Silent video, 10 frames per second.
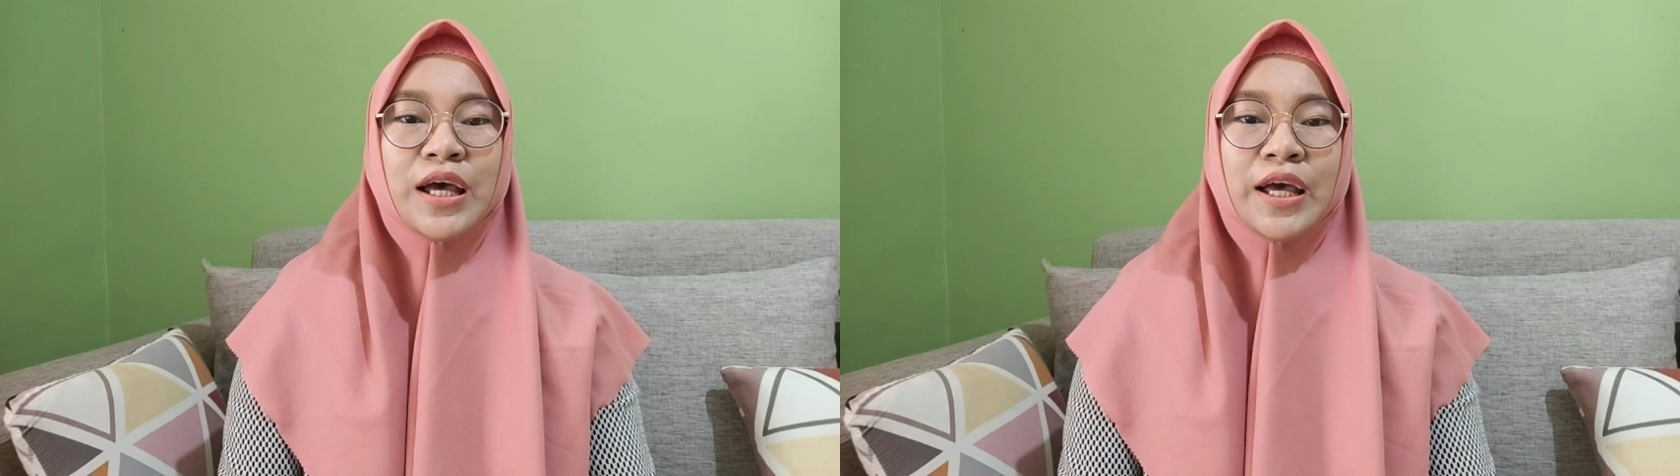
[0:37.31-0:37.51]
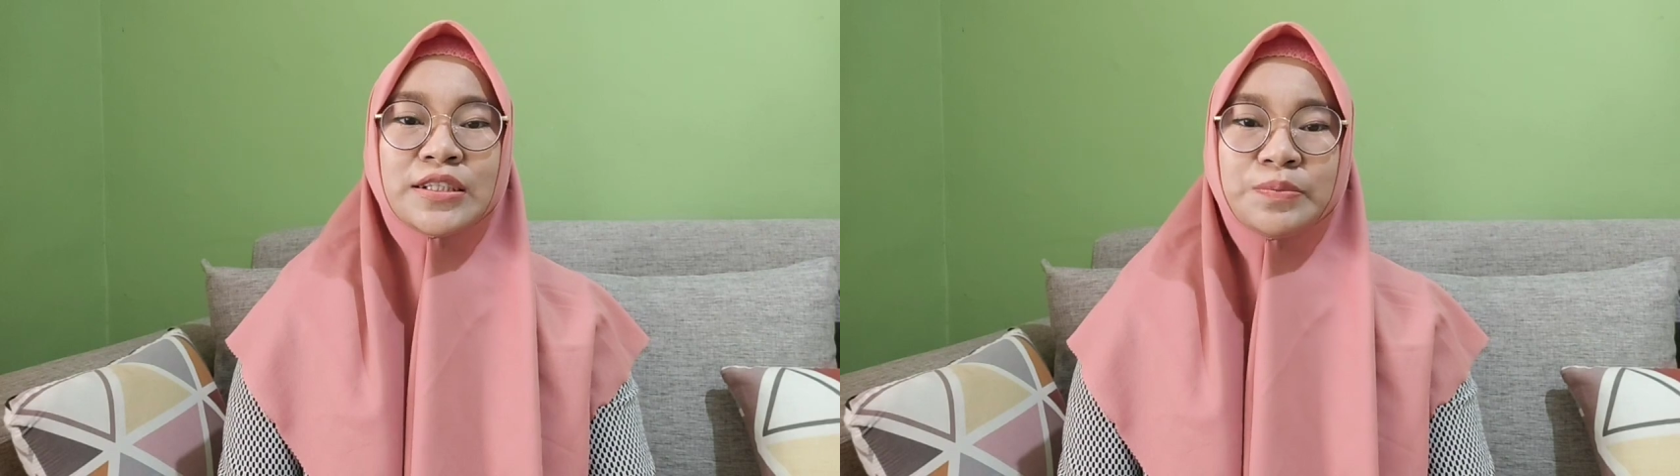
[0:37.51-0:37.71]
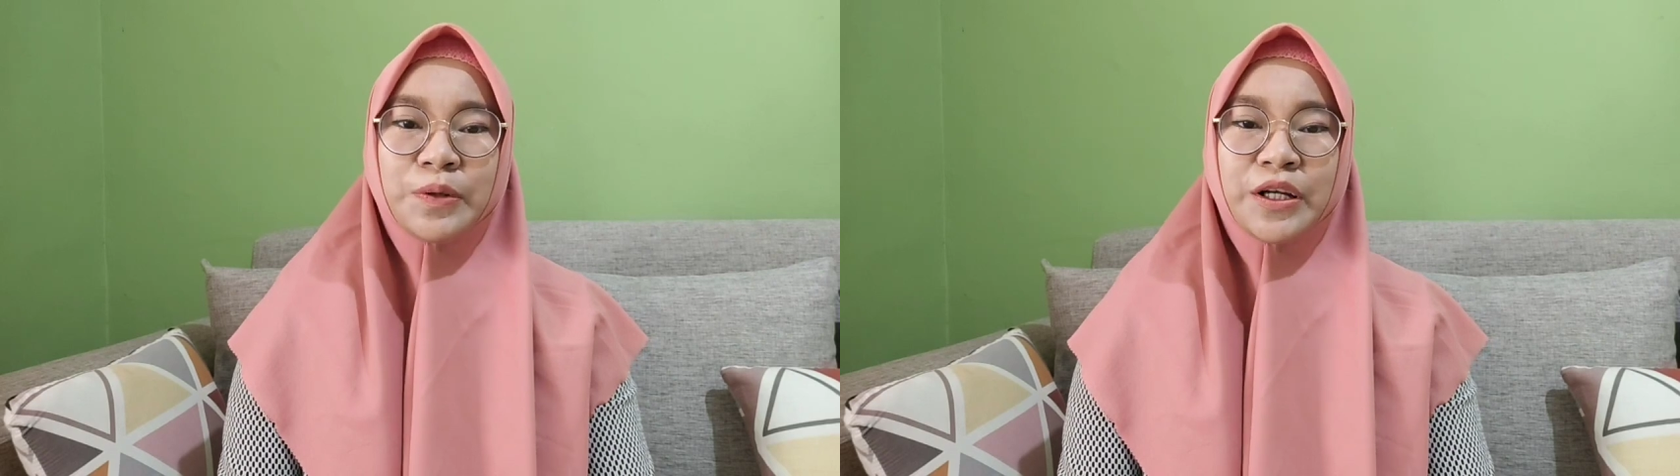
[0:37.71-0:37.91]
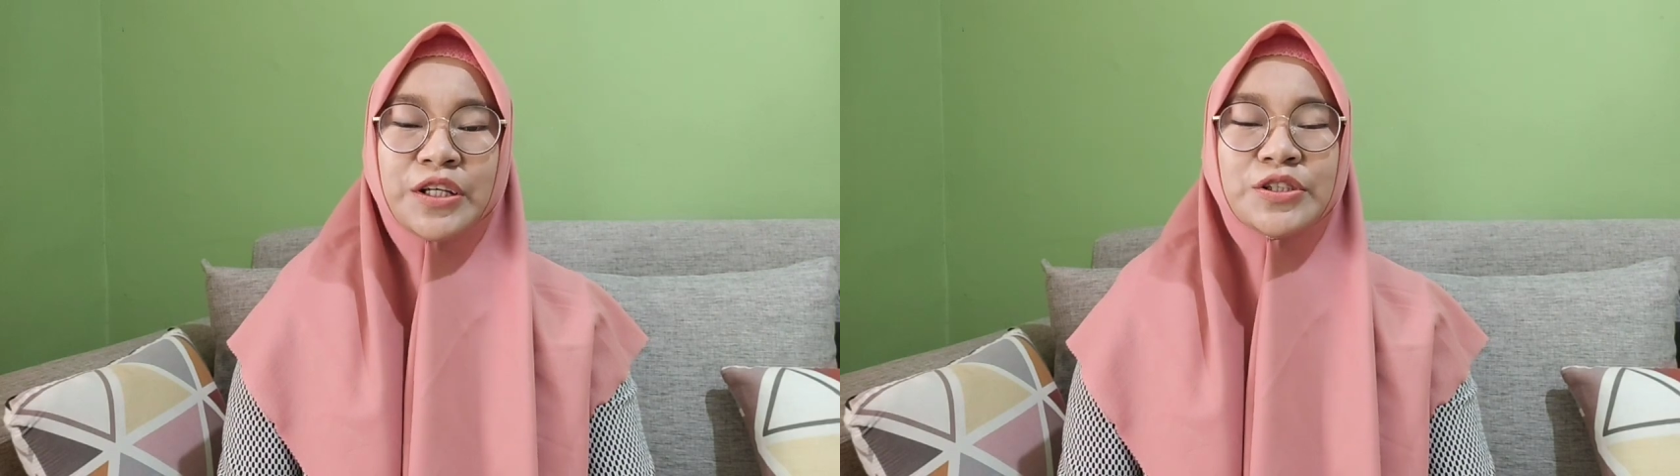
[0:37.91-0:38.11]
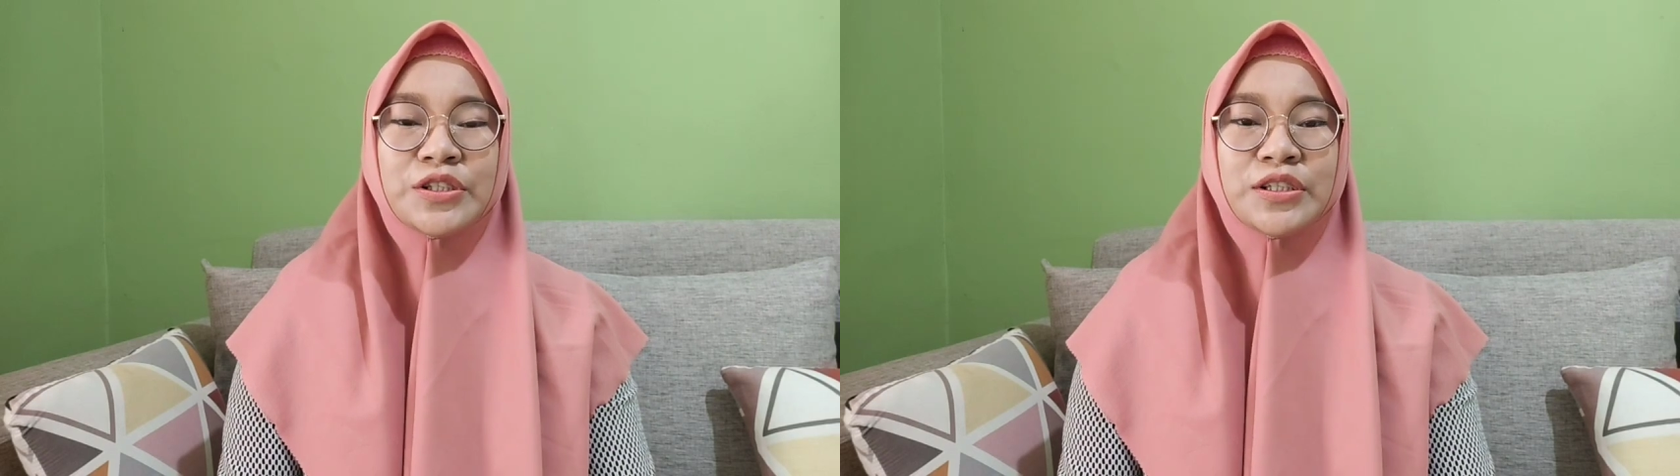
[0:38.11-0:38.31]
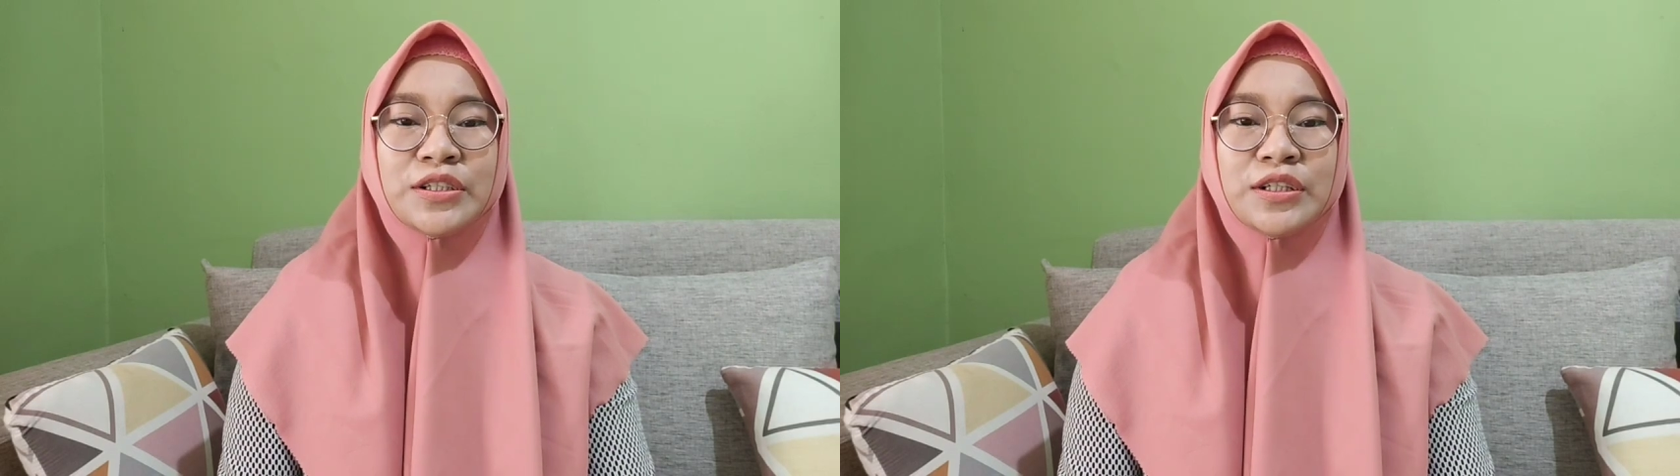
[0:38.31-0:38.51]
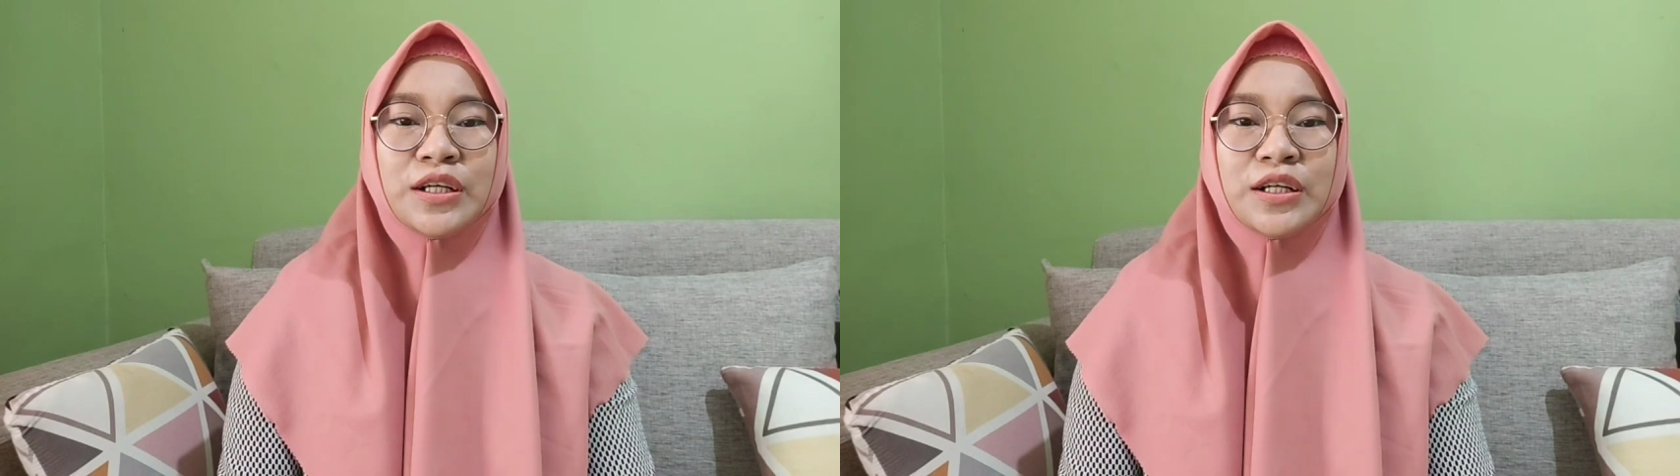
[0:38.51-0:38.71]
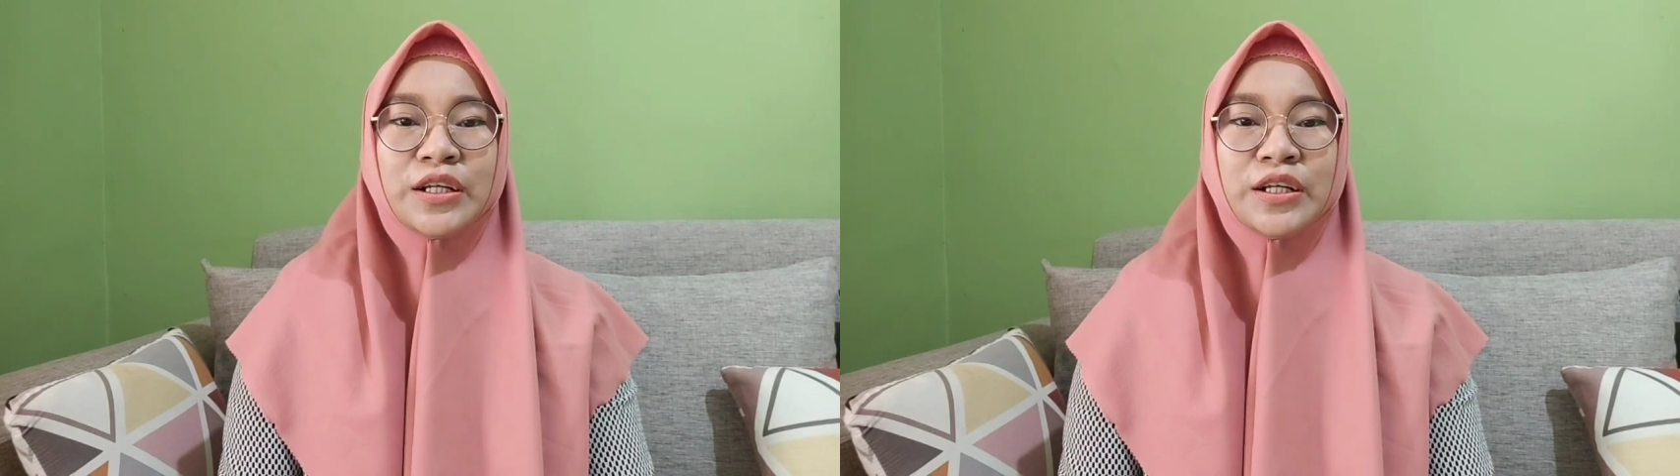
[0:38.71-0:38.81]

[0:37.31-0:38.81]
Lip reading: explanation,